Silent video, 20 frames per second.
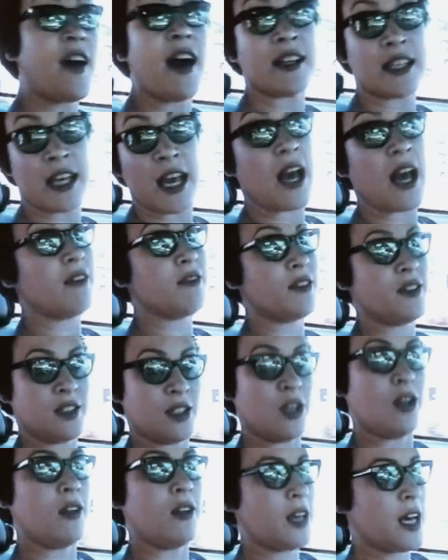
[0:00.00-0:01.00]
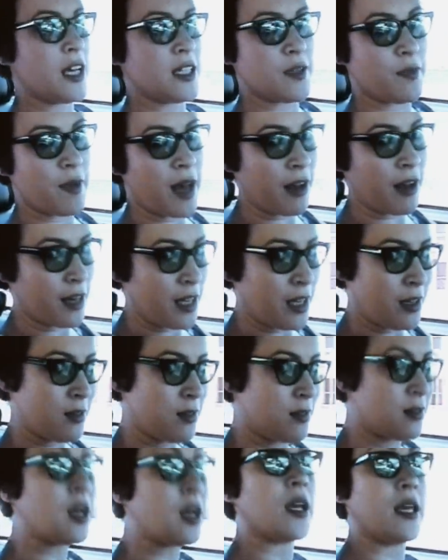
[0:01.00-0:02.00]
In fact, I haven't even told Gus about it.
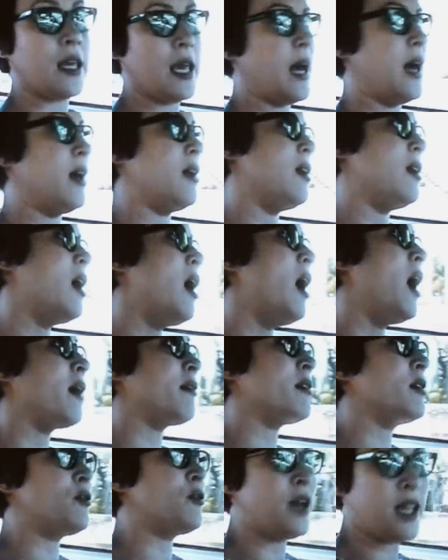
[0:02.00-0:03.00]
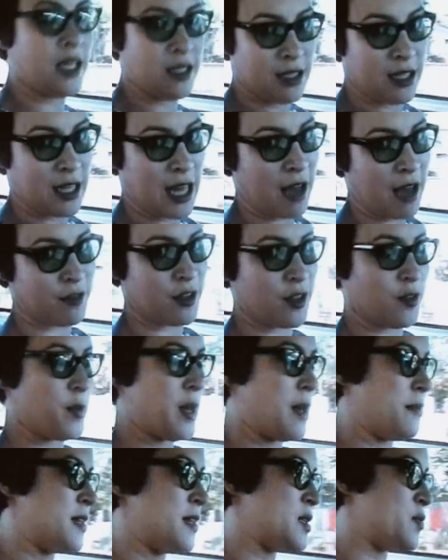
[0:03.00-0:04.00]
Not yet. I'm gonna wait until after the
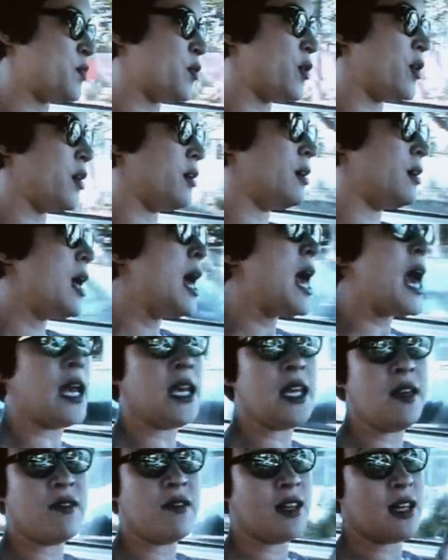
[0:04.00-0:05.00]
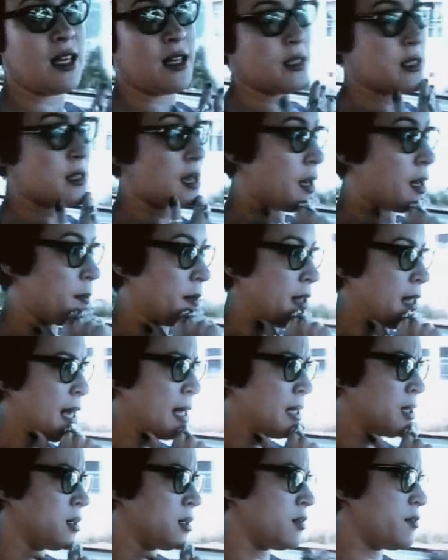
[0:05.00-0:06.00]
baby's born, and even then it's gotta be
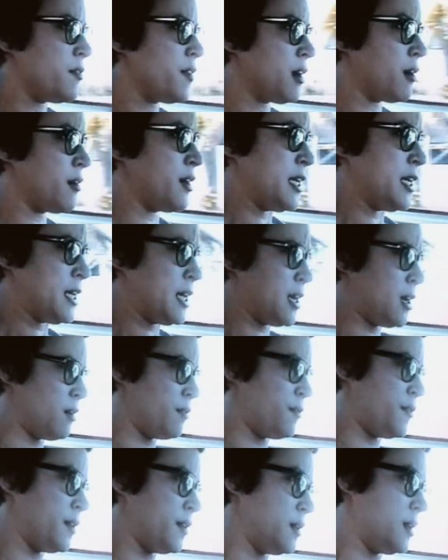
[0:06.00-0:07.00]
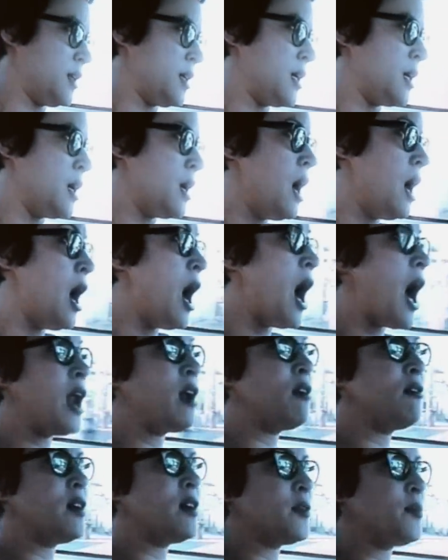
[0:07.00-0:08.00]
handled very carefully.
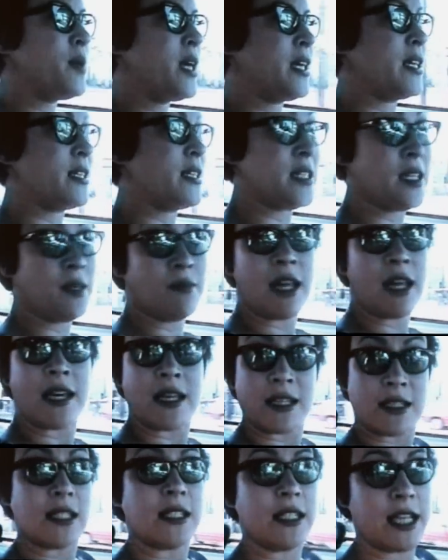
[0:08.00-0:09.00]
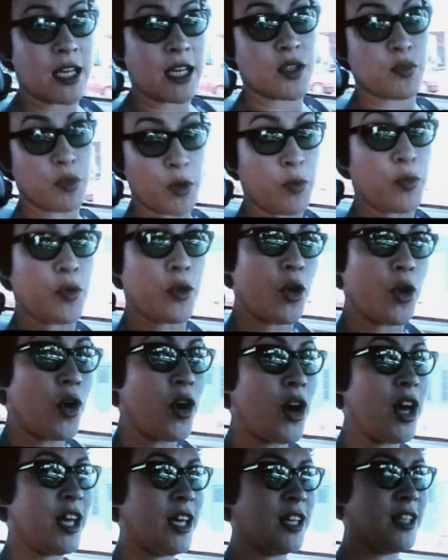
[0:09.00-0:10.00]
I don't wanna make it seem like it's a desperate
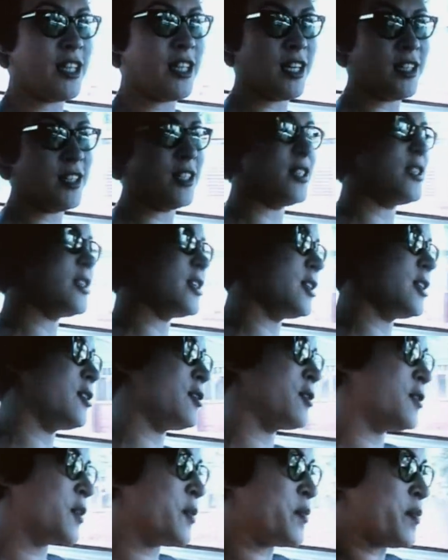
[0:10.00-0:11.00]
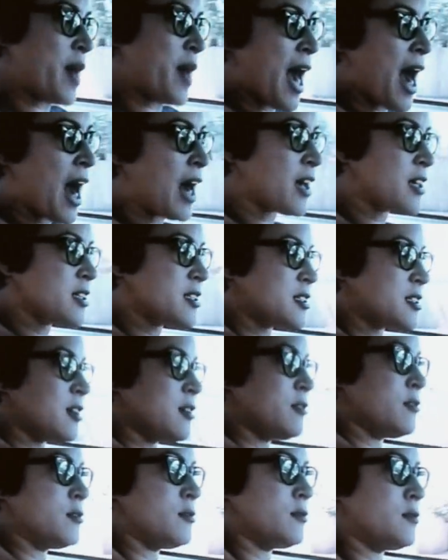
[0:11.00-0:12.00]
ploy intended to lure him back,
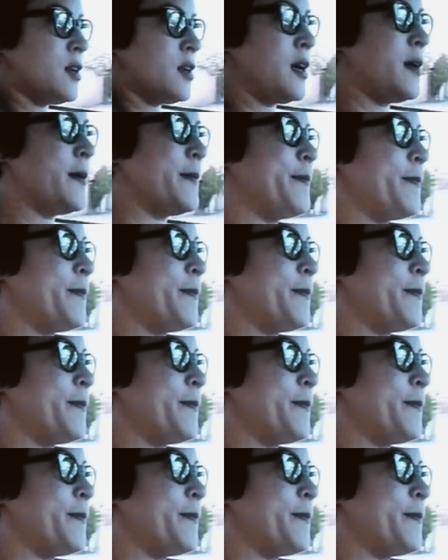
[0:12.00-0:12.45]
so